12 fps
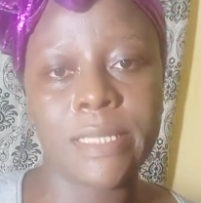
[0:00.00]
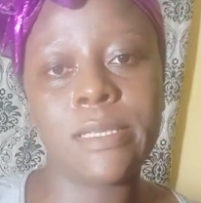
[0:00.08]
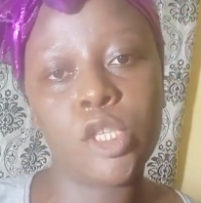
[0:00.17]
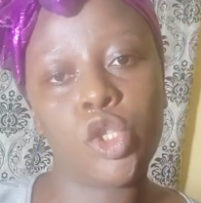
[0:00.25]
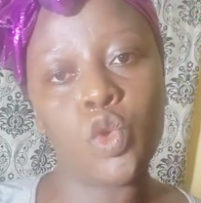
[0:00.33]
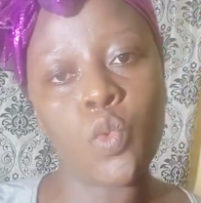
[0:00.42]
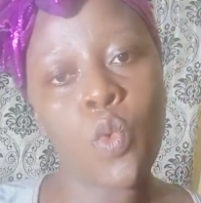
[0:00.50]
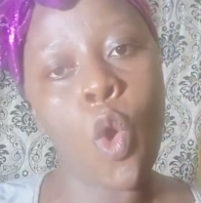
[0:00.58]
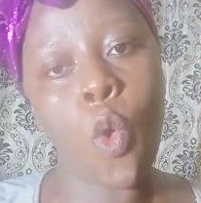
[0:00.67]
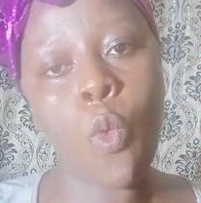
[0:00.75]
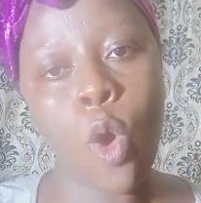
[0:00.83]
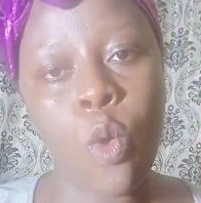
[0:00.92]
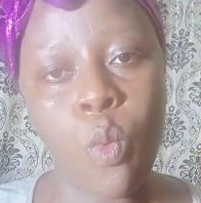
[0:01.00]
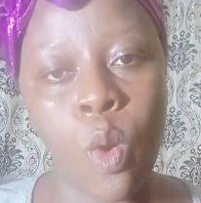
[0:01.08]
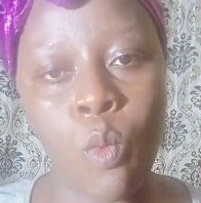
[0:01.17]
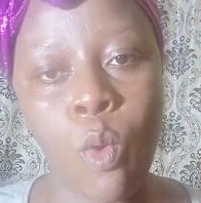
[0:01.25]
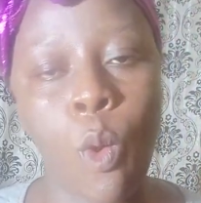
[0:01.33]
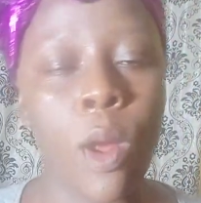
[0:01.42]
Since you walk,
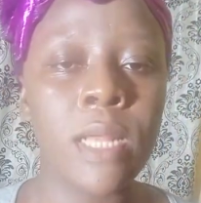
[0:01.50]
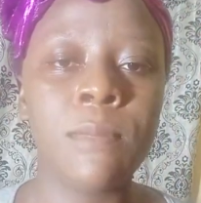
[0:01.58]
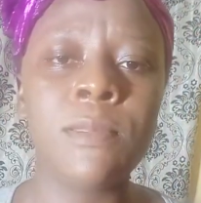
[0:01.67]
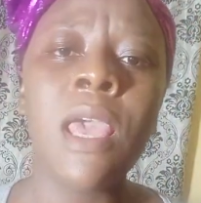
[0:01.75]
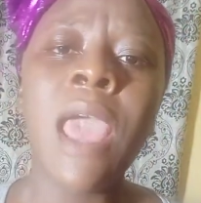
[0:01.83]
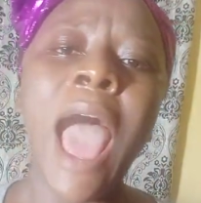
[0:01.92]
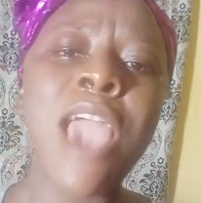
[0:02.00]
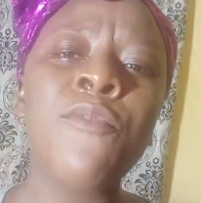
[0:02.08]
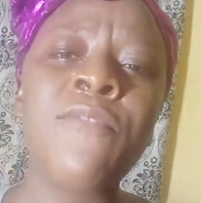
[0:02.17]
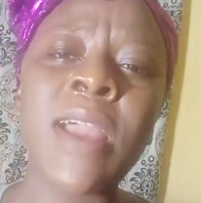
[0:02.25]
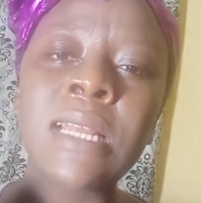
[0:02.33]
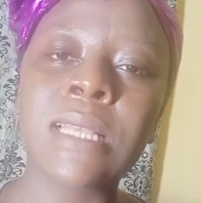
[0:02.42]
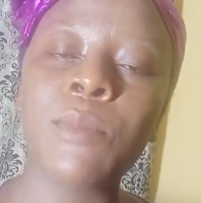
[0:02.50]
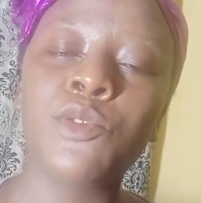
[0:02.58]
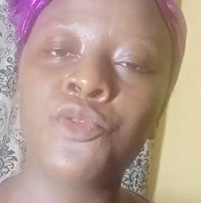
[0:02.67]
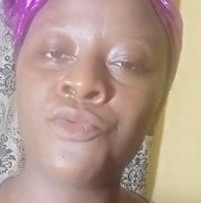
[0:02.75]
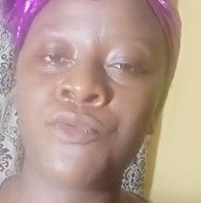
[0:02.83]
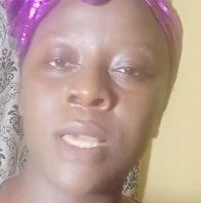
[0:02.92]
let me. Are you finding time
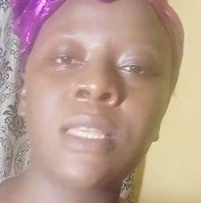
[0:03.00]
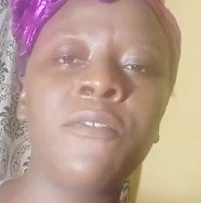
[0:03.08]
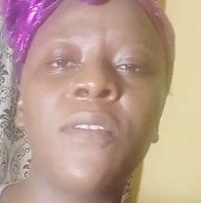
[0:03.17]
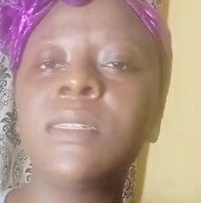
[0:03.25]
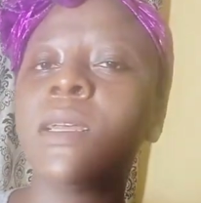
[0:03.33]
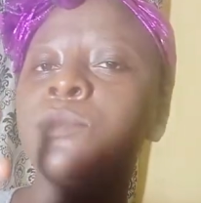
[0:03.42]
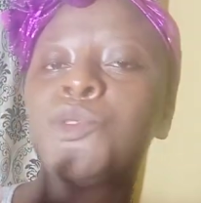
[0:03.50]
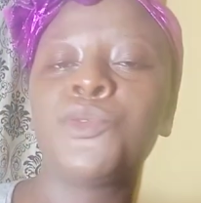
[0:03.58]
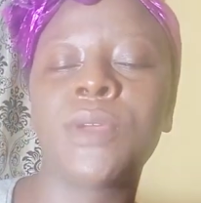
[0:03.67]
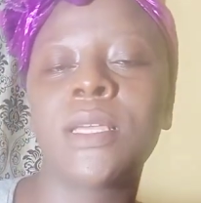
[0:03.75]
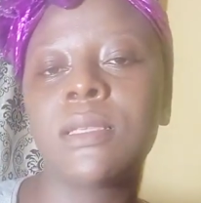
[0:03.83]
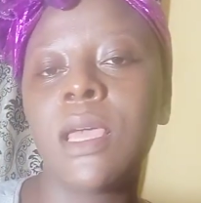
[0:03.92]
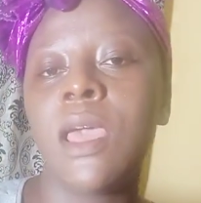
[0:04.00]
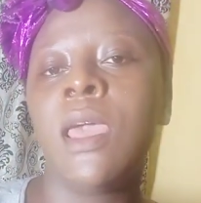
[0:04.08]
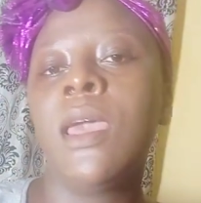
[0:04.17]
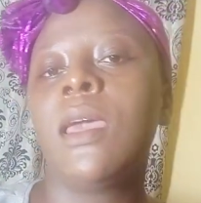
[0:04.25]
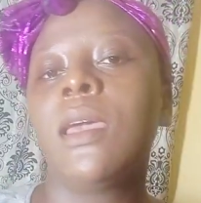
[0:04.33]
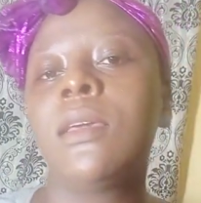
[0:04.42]
to rest? Are you finding time to rest?
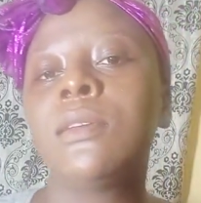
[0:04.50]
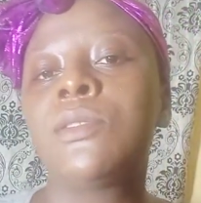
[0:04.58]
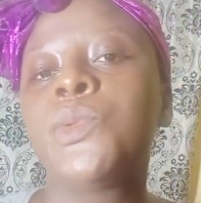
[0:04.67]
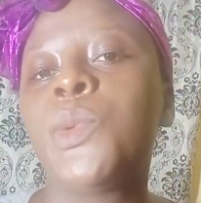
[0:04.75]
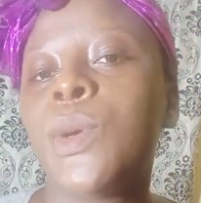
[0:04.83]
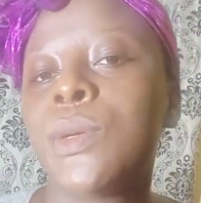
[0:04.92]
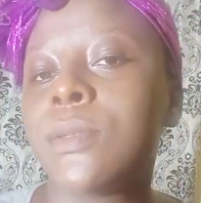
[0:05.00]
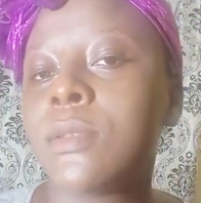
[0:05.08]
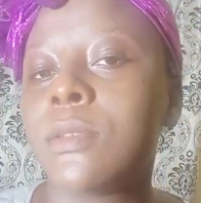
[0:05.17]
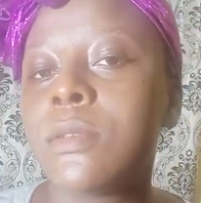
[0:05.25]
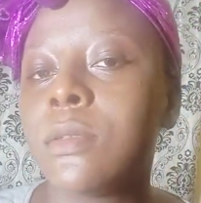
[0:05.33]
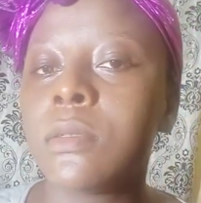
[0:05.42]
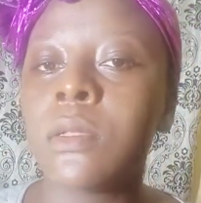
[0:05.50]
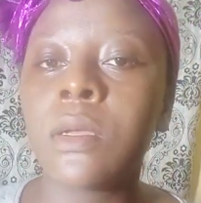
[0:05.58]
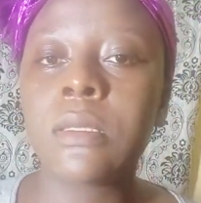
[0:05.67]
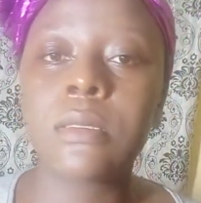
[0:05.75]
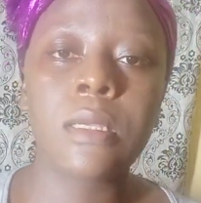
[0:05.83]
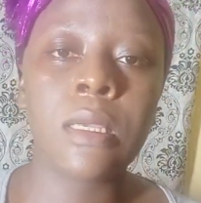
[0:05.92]
It was
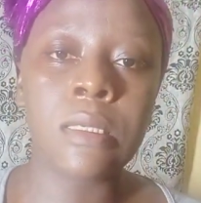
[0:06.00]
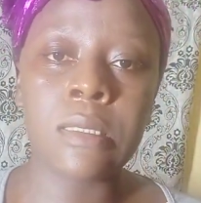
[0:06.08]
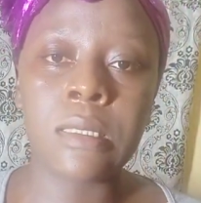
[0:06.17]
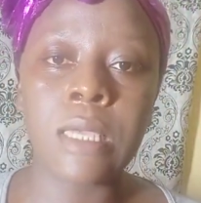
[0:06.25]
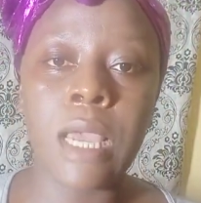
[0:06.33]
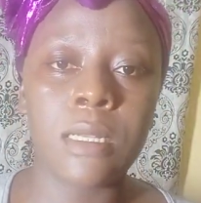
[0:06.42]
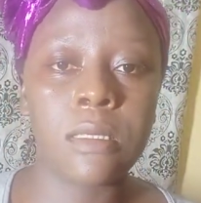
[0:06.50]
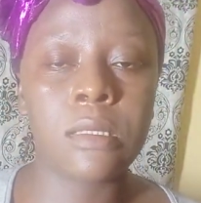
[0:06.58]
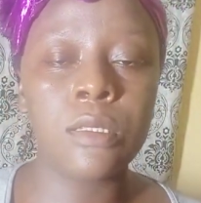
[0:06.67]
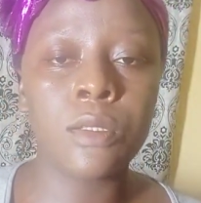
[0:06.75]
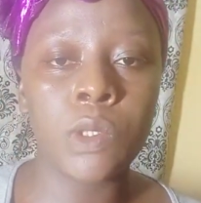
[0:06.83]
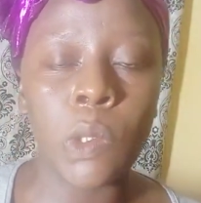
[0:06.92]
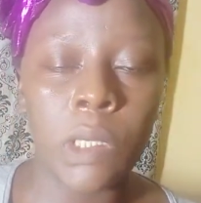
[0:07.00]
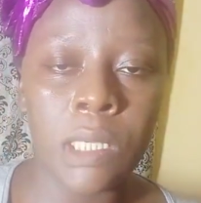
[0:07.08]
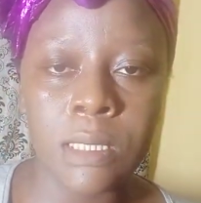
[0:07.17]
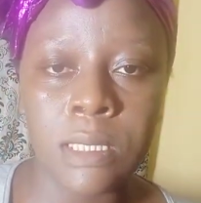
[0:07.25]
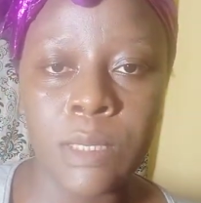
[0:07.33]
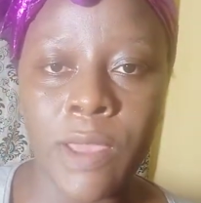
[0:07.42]
not easy and it's still not
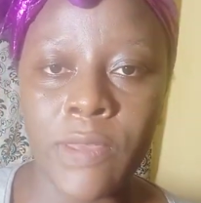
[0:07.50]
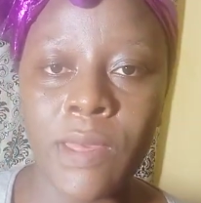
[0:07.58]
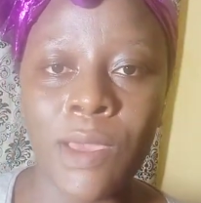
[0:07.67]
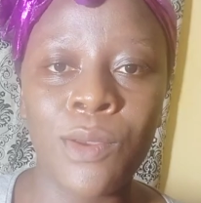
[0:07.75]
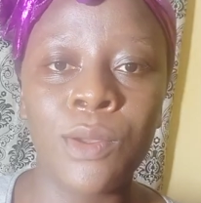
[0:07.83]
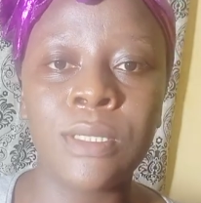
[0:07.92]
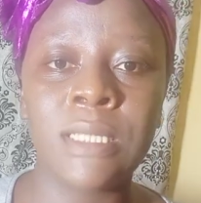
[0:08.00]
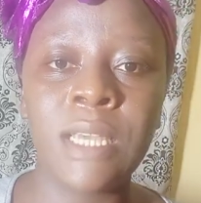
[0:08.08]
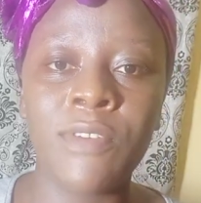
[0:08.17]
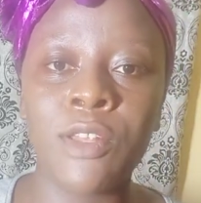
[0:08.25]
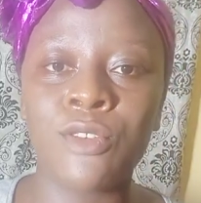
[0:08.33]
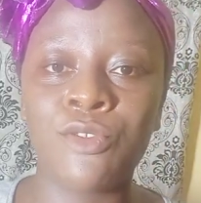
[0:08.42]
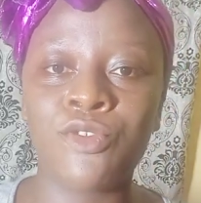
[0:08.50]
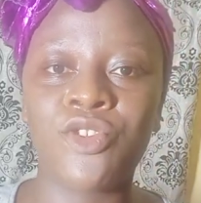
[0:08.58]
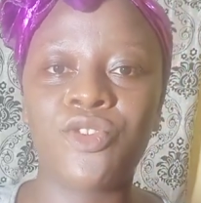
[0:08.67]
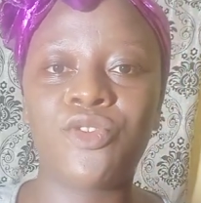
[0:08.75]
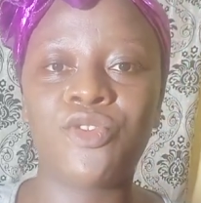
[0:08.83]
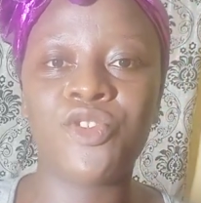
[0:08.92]
easy. But thank God, David
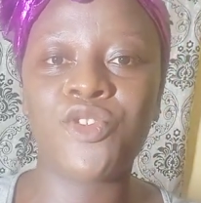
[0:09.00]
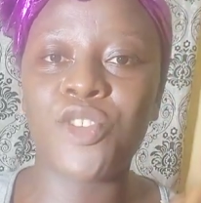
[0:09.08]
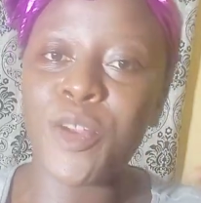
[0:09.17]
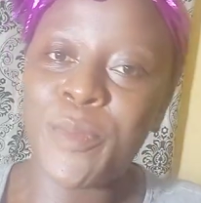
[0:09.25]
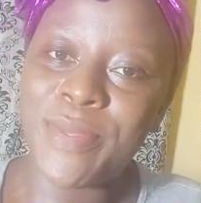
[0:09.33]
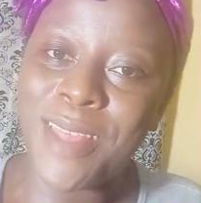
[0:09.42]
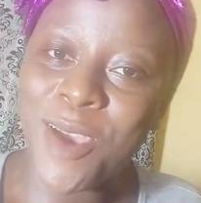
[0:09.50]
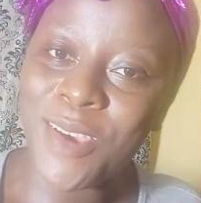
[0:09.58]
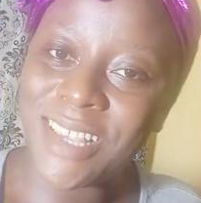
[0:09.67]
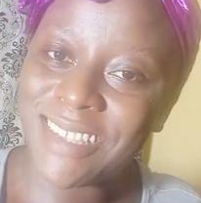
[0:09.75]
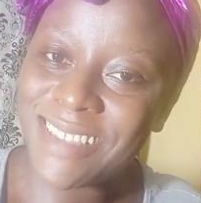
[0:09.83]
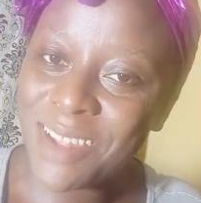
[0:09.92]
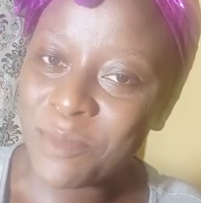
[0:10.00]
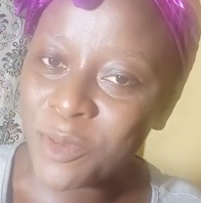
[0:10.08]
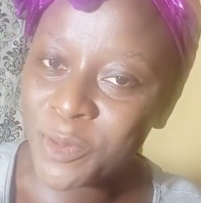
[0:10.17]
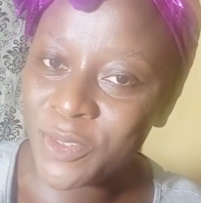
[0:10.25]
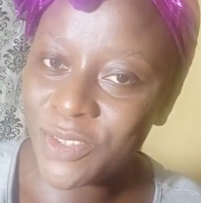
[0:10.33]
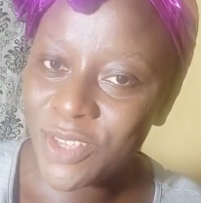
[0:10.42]
is grown up now. He's 10
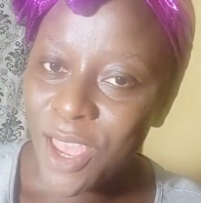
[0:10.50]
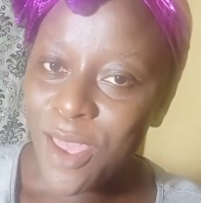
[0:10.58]
months.